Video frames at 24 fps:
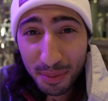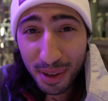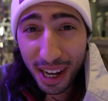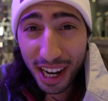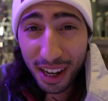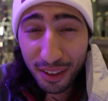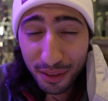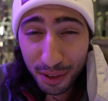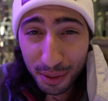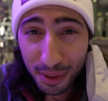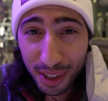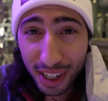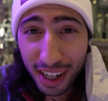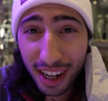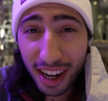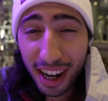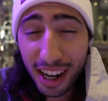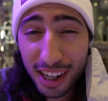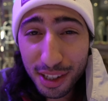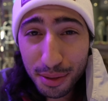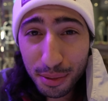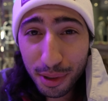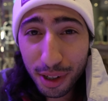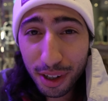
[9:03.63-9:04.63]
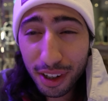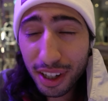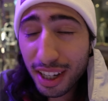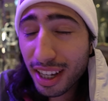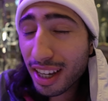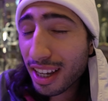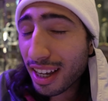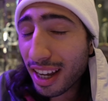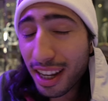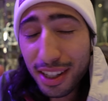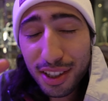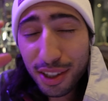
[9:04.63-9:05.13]
banned from the Cosmo.
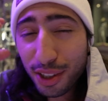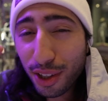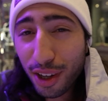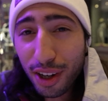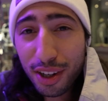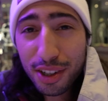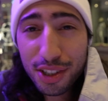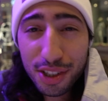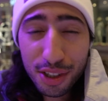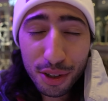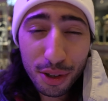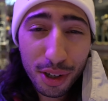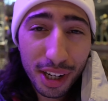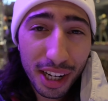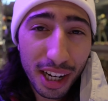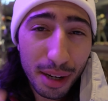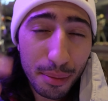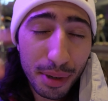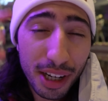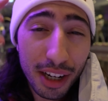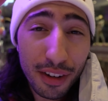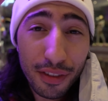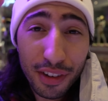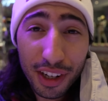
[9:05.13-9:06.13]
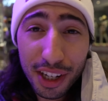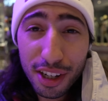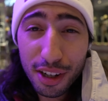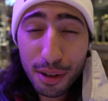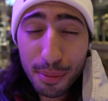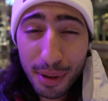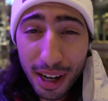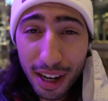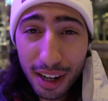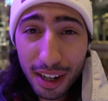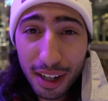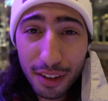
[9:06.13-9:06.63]
It's a long story and I made a video
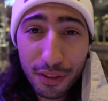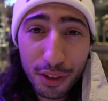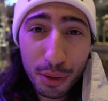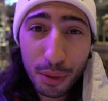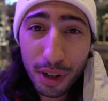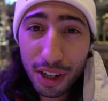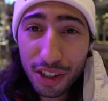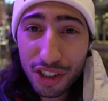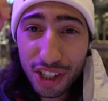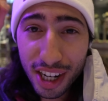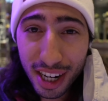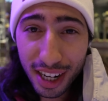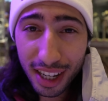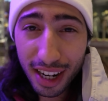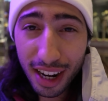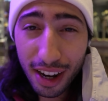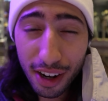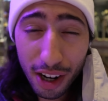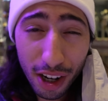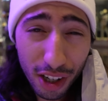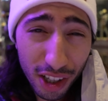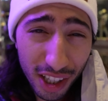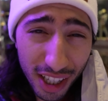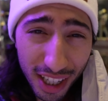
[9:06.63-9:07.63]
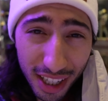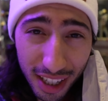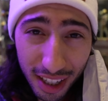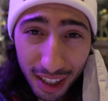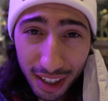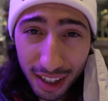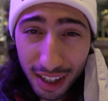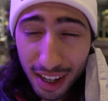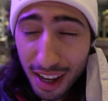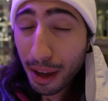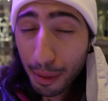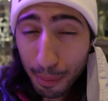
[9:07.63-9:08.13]
about it. If you want to check it out, I'll link it.